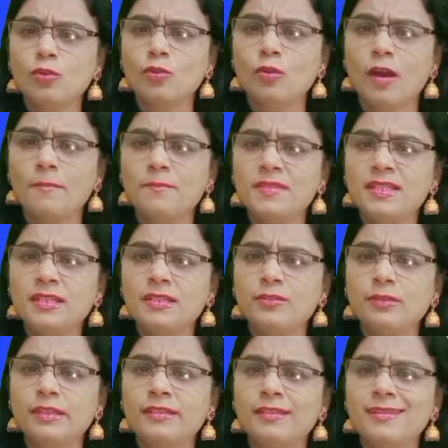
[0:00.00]

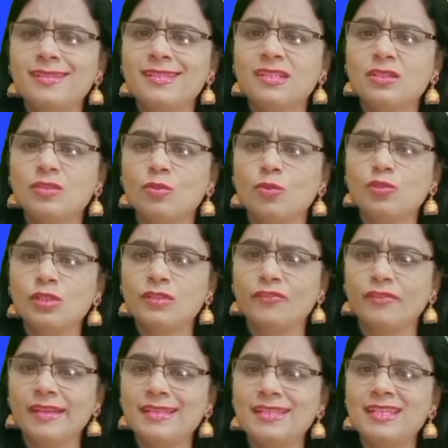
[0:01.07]
absolutely there is no
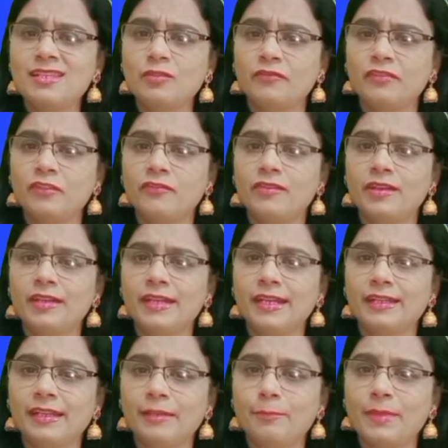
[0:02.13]
traces of the word
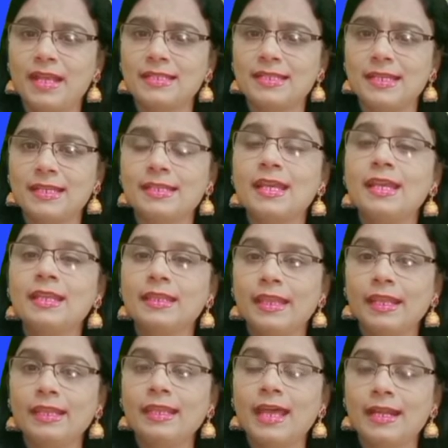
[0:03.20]
in the passage,
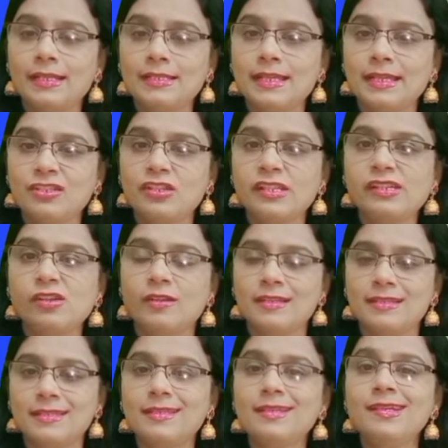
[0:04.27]
then that is actually called
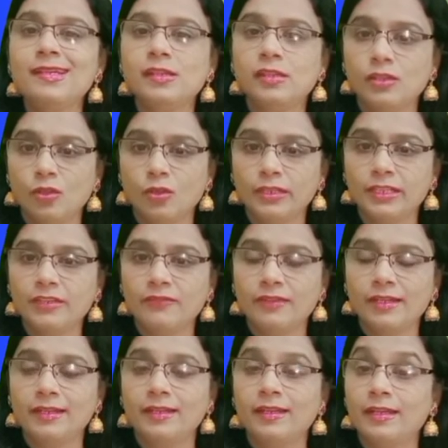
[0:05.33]
as the not
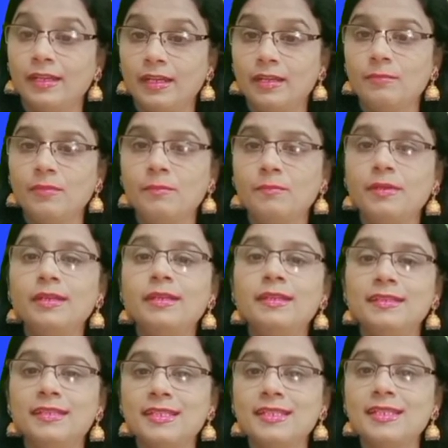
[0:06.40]
given. Remember,
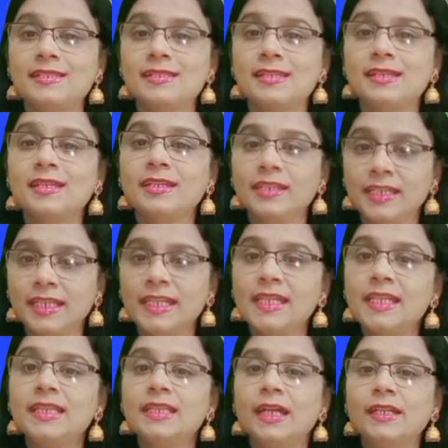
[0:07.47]
this is the
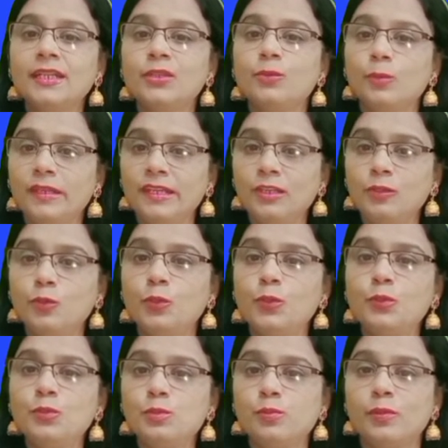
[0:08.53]
key that you need to
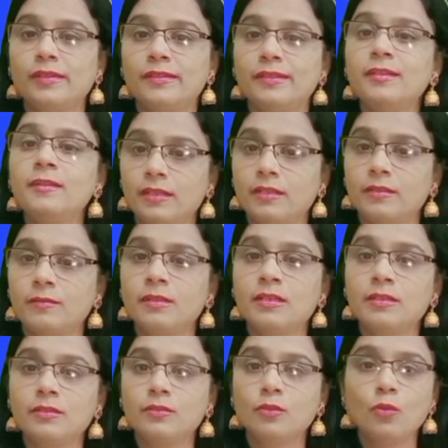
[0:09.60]
use for the
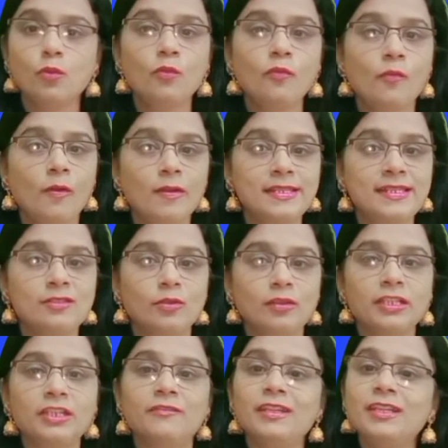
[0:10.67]
true, false,
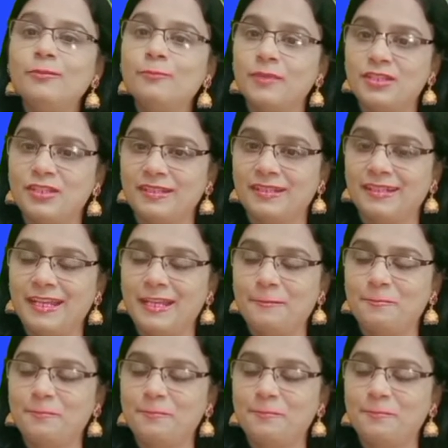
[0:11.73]
not given question type.